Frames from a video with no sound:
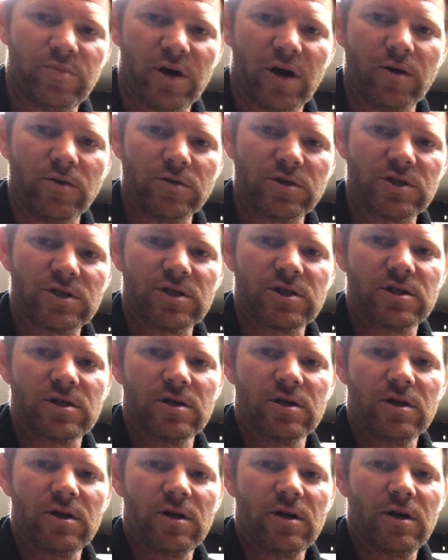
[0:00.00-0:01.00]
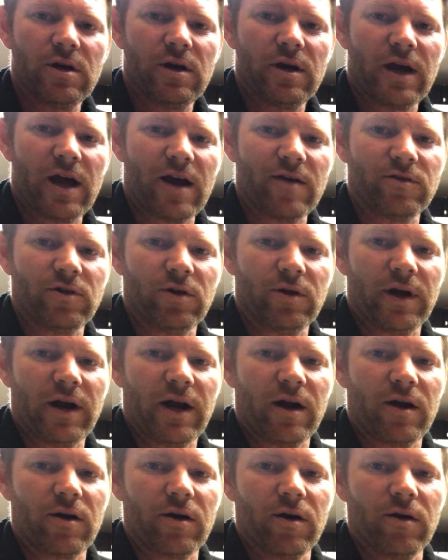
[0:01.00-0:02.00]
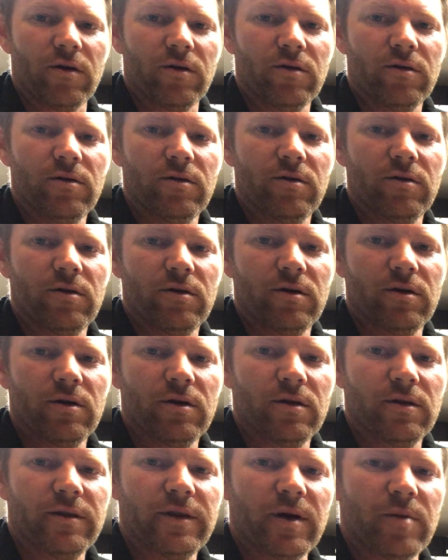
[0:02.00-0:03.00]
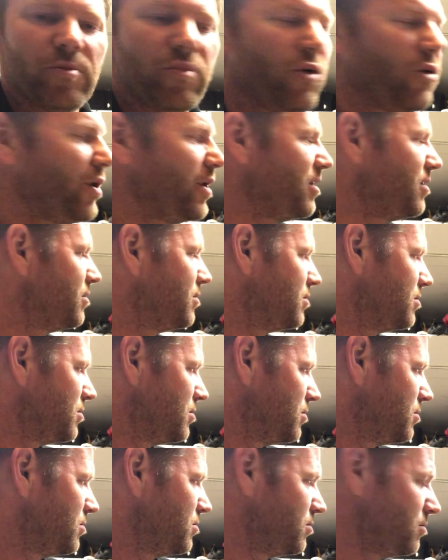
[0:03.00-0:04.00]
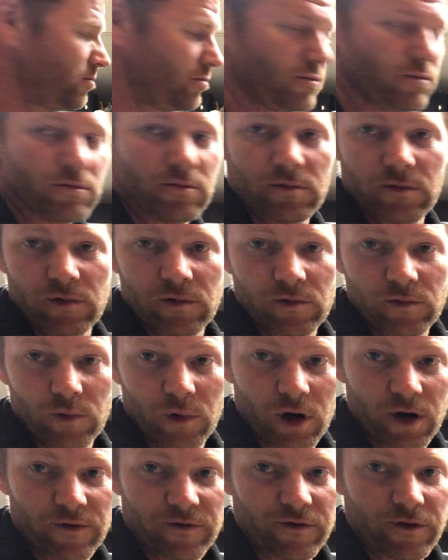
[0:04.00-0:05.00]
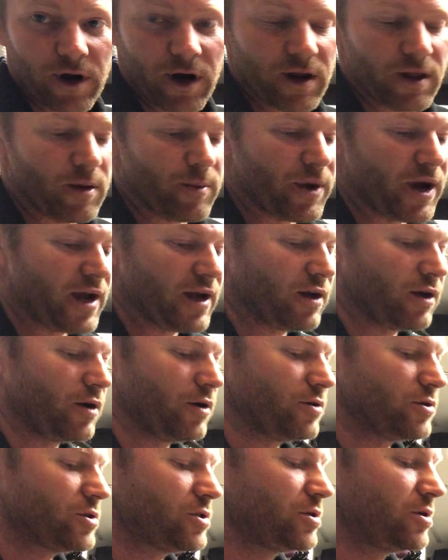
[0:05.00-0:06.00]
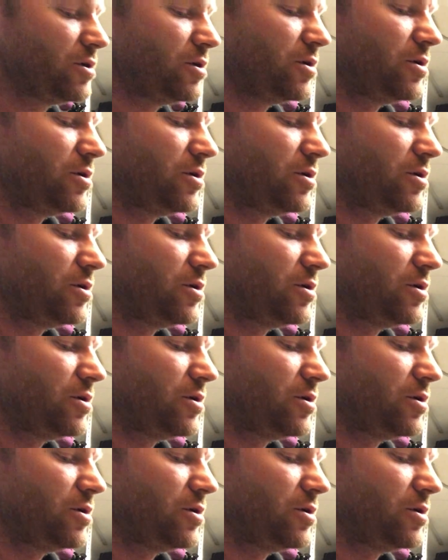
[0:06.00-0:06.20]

posts have a little arrow that point where the front of the bike goes,